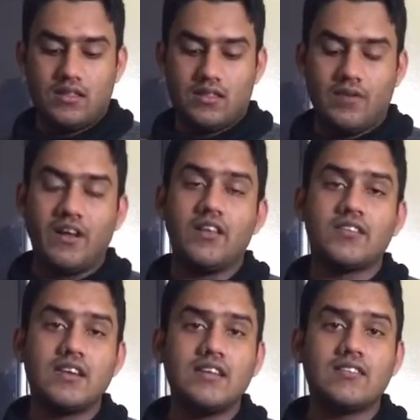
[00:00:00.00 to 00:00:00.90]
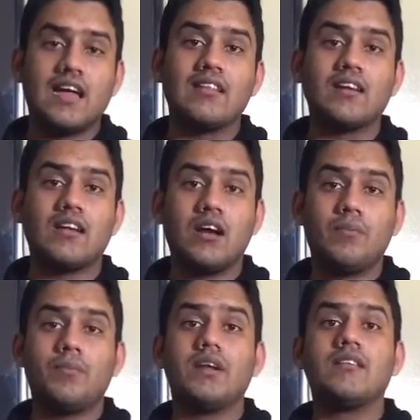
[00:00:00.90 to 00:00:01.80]
the velocity inside the
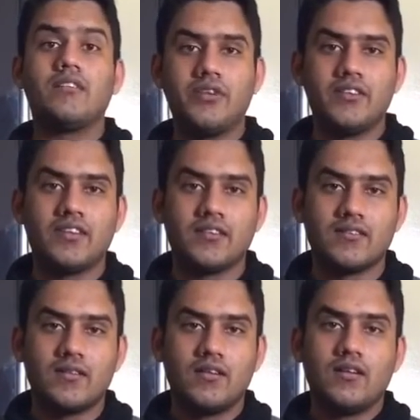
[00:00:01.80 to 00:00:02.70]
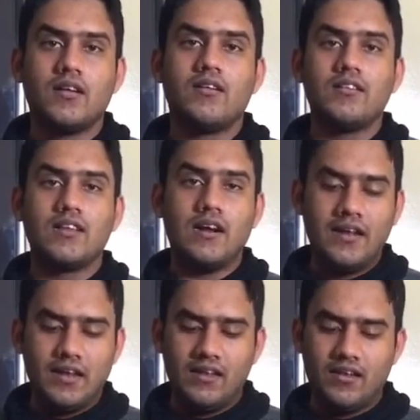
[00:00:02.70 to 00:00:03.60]
cup increases,
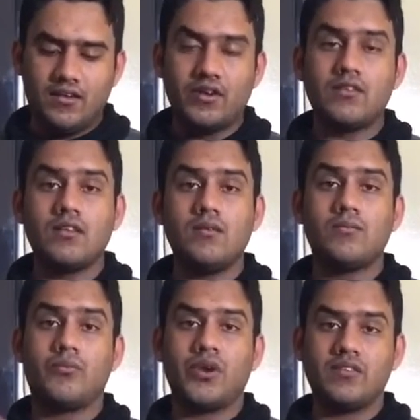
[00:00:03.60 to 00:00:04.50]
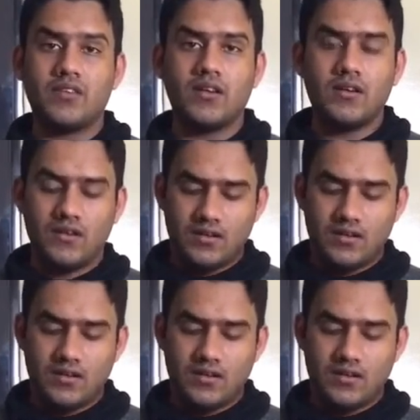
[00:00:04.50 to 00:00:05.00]
resulting in decrease in pressure